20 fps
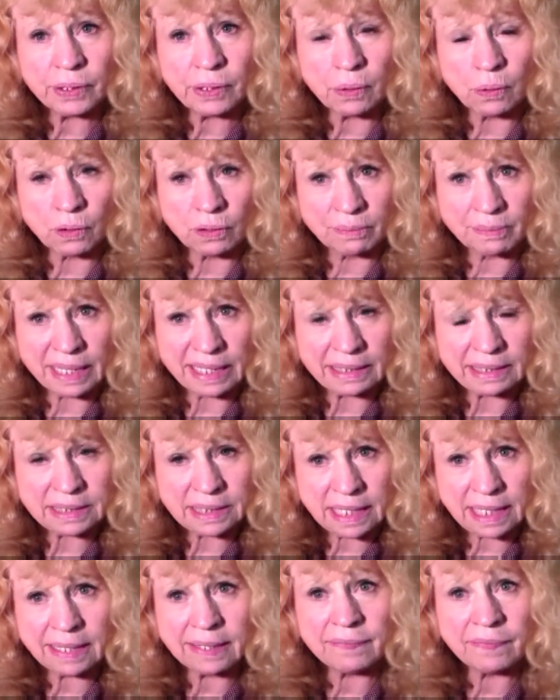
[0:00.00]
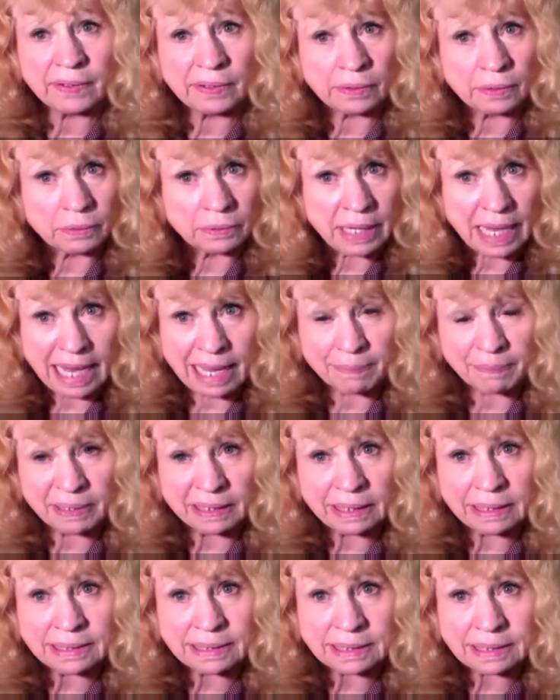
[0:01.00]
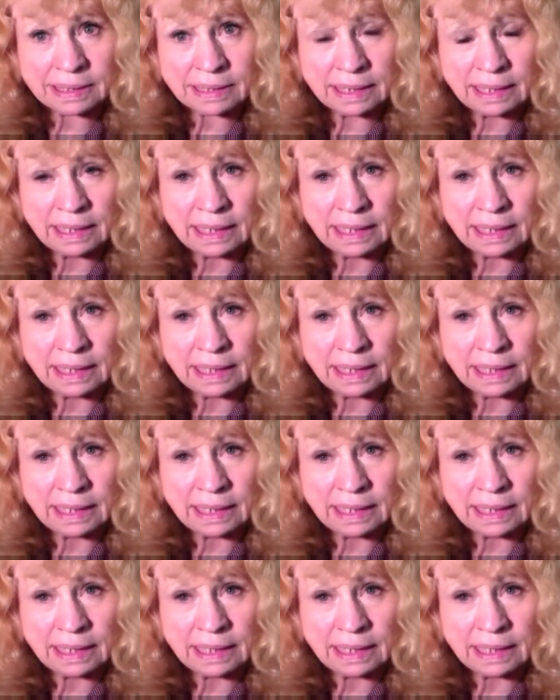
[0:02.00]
or maintain their own happiness,